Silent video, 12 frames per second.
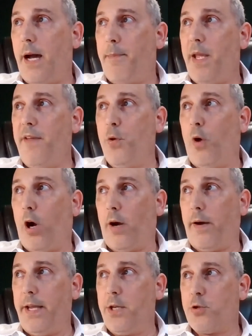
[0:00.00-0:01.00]
If you are
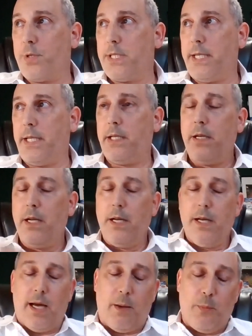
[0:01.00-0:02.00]
interested,
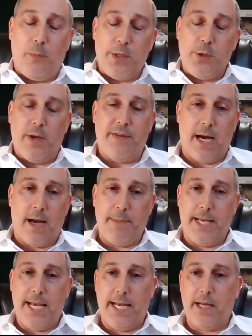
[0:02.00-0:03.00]
we do have a
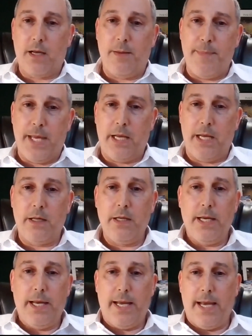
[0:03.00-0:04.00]
nominating committee,
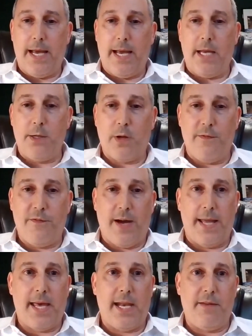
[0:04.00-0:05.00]
and you can
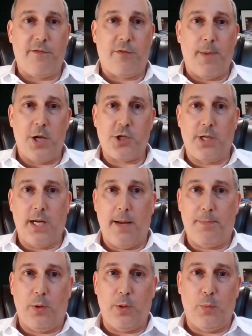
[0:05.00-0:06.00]
find that information
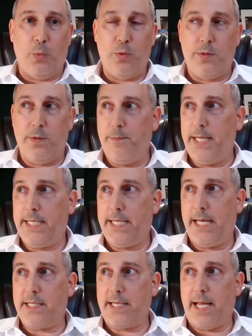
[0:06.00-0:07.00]
up on the Wootton
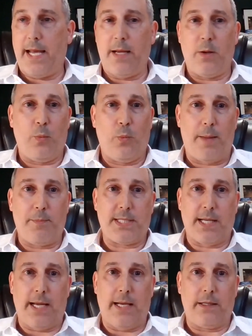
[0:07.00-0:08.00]
PTSA
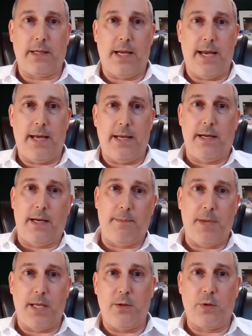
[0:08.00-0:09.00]
website, and
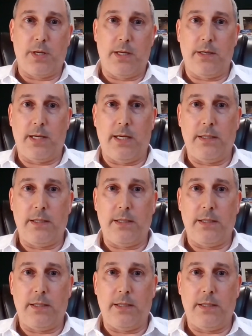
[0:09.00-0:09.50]
you can